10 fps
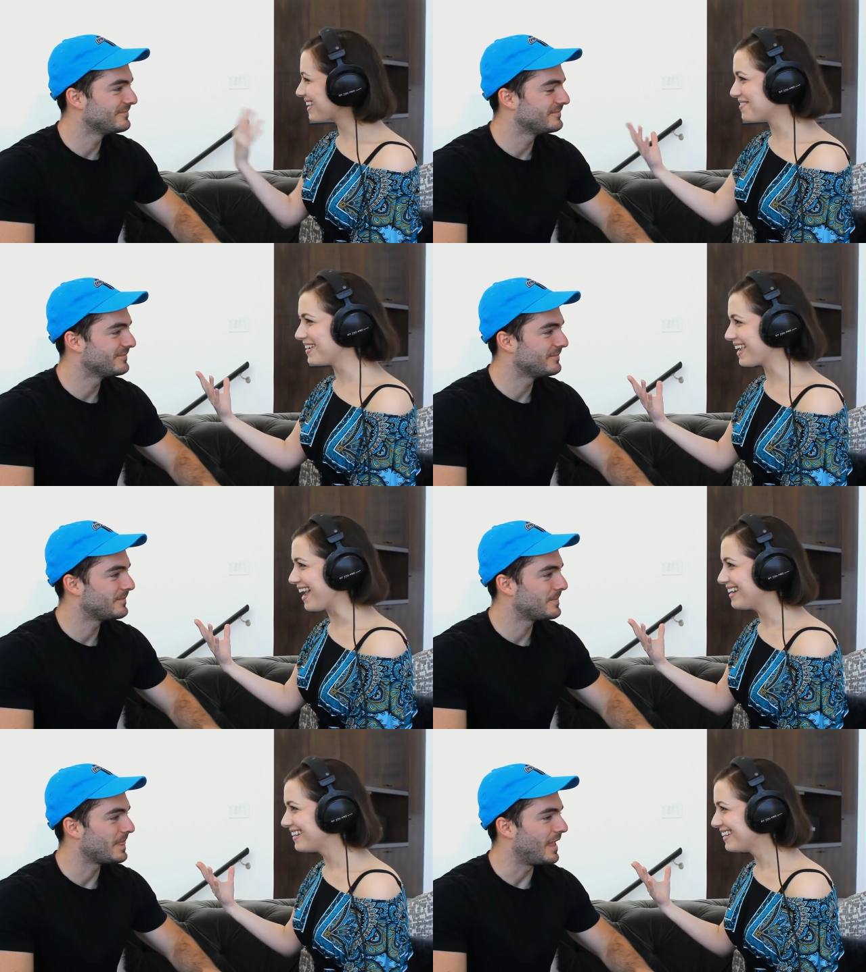Speaker 1: Give me a
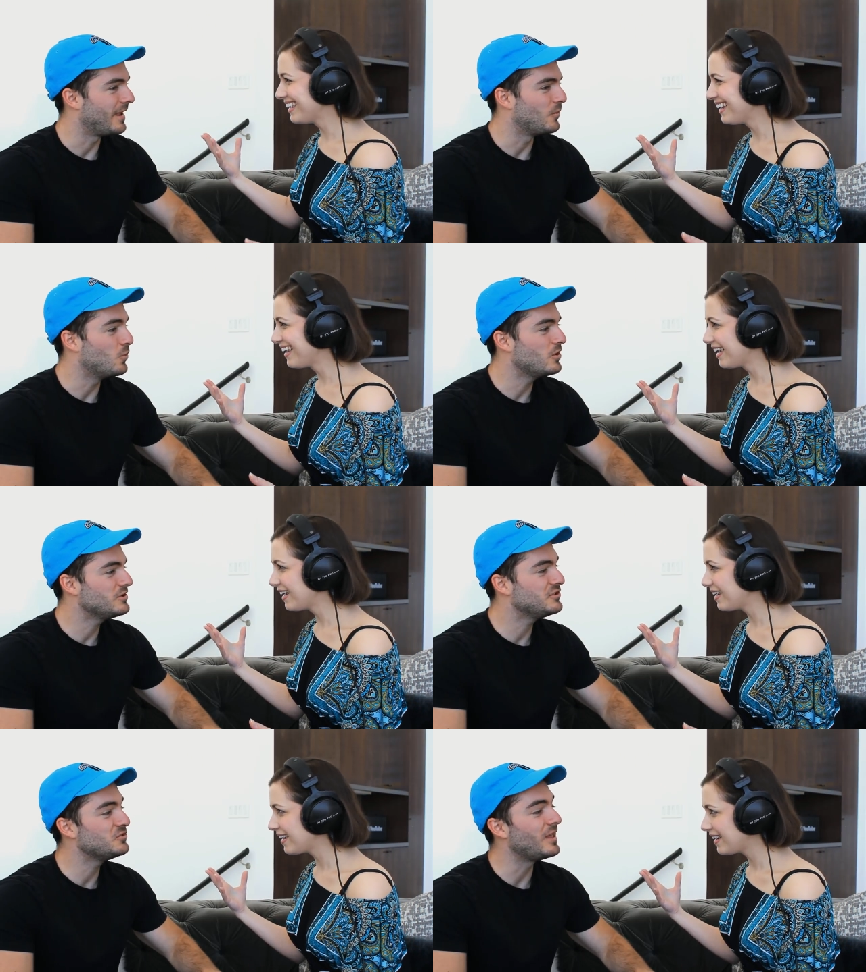guess.
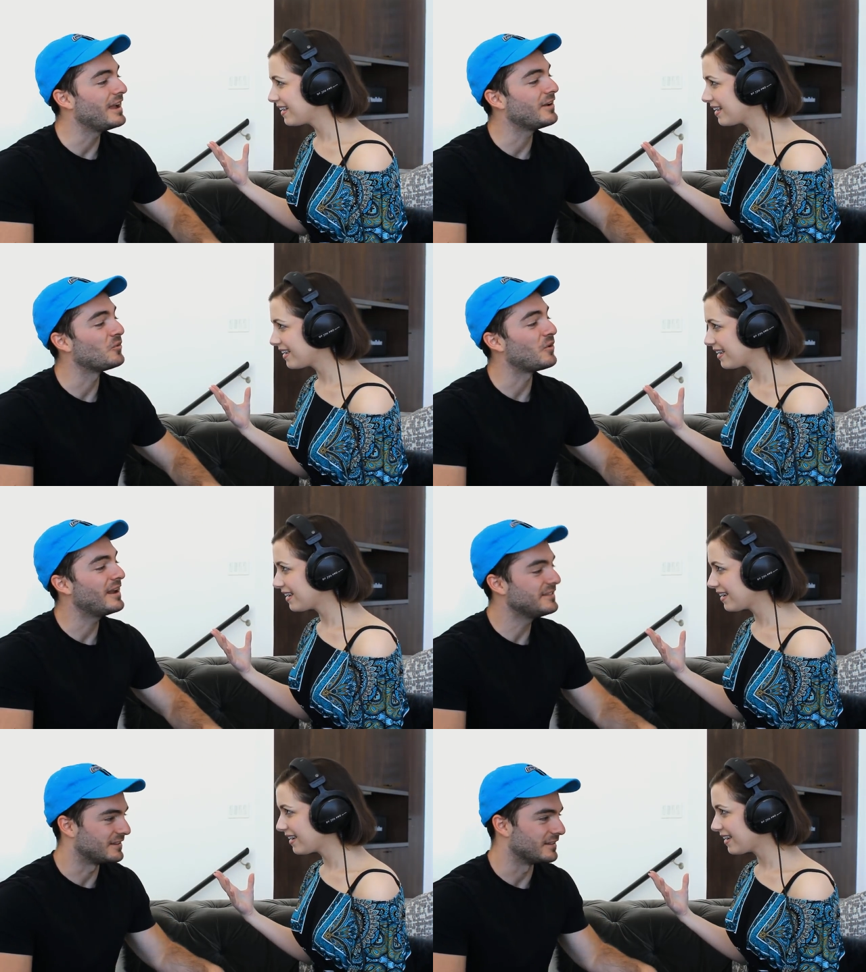
Speaker 2: Would you like a
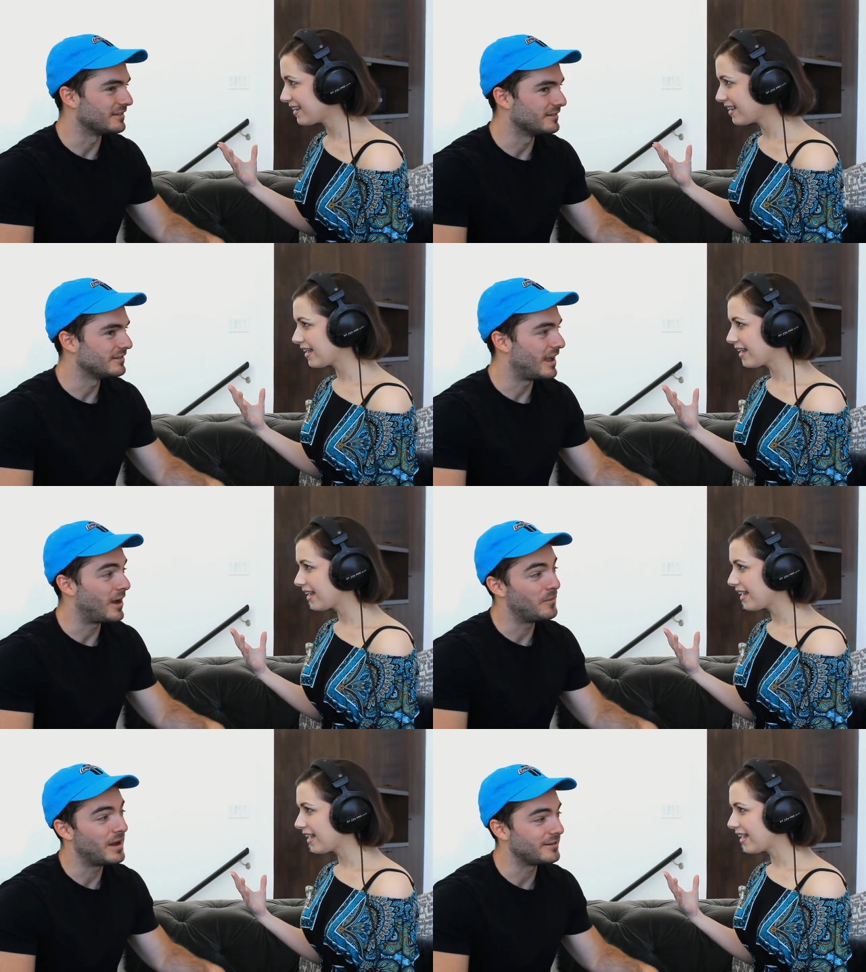raisin?
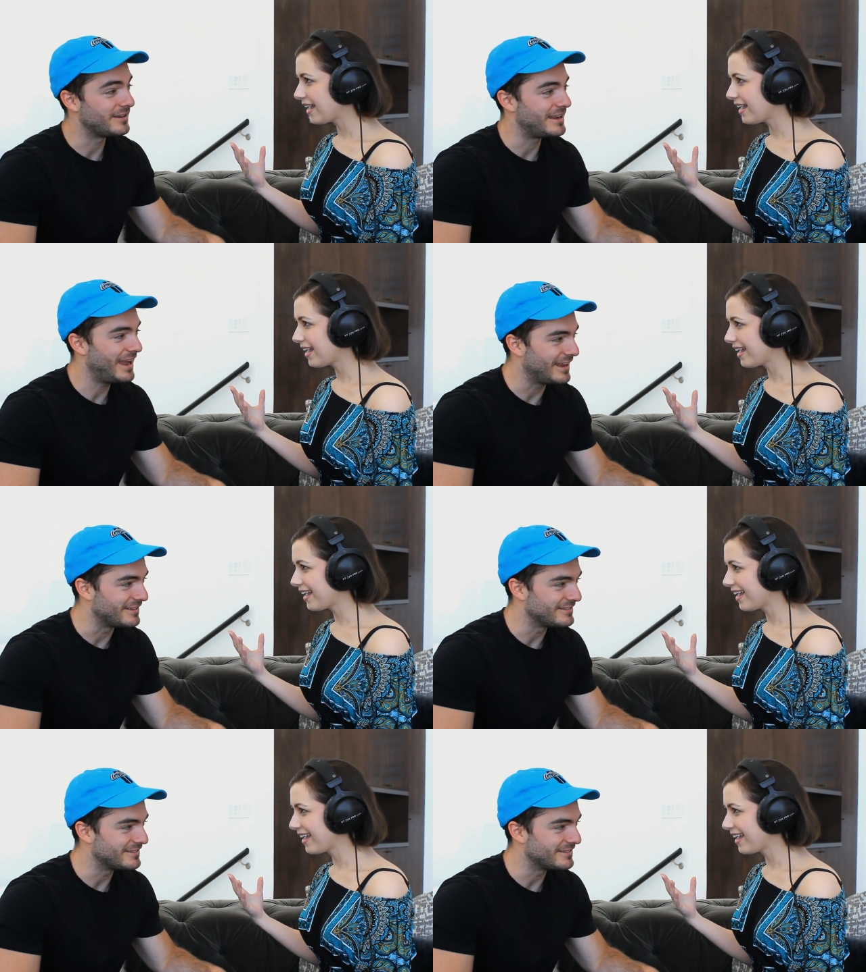How about a date?